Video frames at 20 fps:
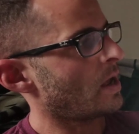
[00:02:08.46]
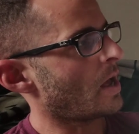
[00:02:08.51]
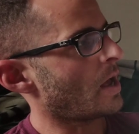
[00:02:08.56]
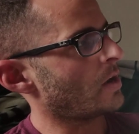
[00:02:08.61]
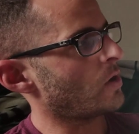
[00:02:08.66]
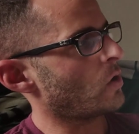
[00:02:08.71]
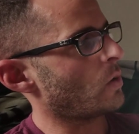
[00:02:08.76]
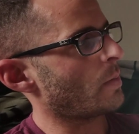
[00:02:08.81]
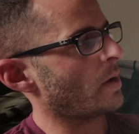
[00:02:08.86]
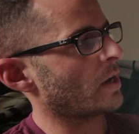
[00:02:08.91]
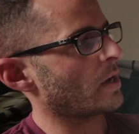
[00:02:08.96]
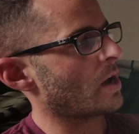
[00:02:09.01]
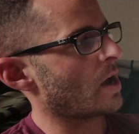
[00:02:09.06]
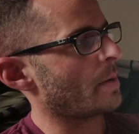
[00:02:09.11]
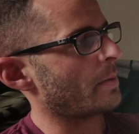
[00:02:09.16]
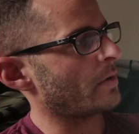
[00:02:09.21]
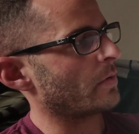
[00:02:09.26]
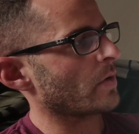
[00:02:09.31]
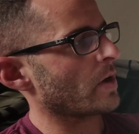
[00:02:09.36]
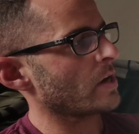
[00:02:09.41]
I know my
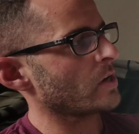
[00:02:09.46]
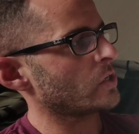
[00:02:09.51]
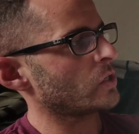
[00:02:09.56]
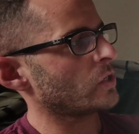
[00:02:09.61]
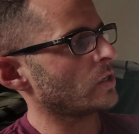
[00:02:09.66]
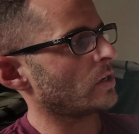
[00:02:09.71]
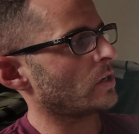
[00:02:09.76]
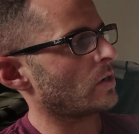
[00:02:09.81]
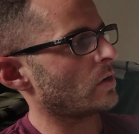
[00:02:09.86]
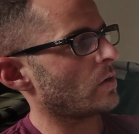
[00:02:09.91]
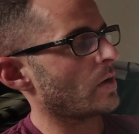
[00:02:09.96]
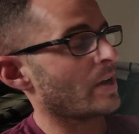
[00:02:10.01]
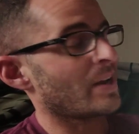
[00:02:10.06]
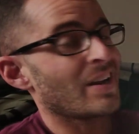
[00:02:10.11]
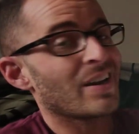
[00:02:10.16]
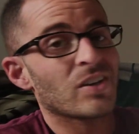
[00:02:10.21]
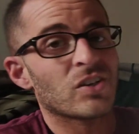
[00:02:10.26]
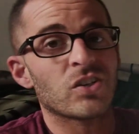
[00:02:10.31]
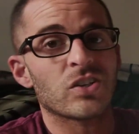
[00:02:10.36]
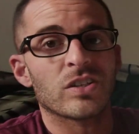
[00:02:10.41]
common ratio, and
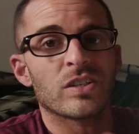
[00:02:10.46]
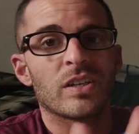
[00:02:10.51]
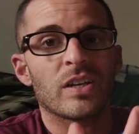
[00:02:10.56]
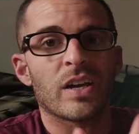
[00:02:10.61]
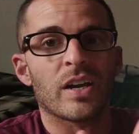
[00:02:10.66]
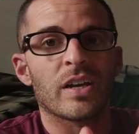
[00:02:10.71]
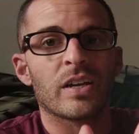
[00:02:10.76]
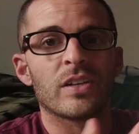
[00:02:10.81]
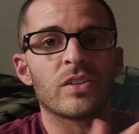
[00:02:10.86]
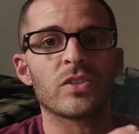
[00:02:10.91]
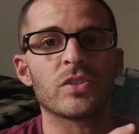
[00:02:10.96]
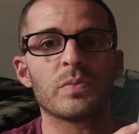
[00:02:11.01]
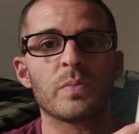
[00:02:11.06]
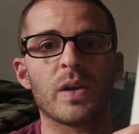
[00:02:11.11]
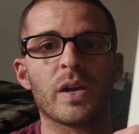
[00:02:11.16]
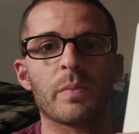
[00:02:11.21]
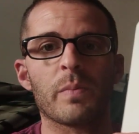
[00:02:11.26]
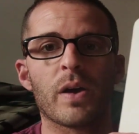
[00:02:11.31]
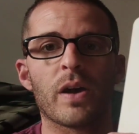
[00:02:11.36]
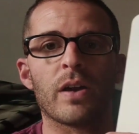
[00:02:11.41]
actually I can just
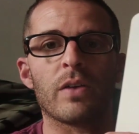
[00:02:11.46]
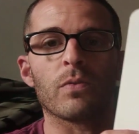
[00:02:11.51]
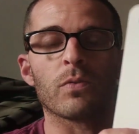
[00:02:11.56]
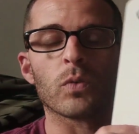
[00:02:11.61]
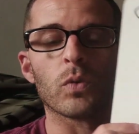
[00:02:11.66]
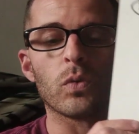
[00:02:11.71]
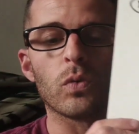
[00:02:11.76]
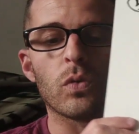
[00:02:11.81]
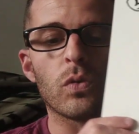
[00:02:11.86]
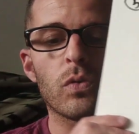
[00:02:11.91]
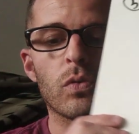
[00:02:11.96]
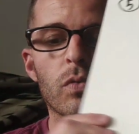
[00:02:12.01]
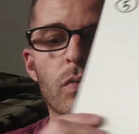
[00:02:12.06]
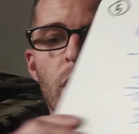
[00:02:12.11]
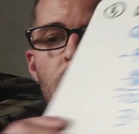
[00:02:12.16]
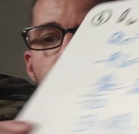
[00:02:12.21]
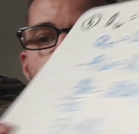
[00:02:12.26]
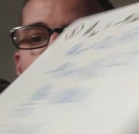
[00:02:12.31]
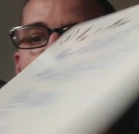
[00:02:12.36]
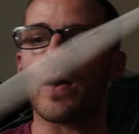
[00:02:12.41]
make my rule
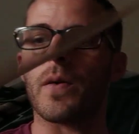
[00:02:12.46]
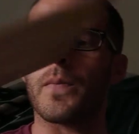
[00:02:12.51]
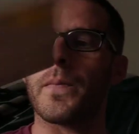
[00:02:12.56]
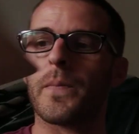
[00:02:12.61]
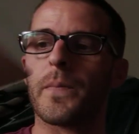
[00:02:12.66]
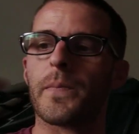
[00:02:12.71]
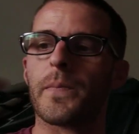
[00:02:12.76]
right now.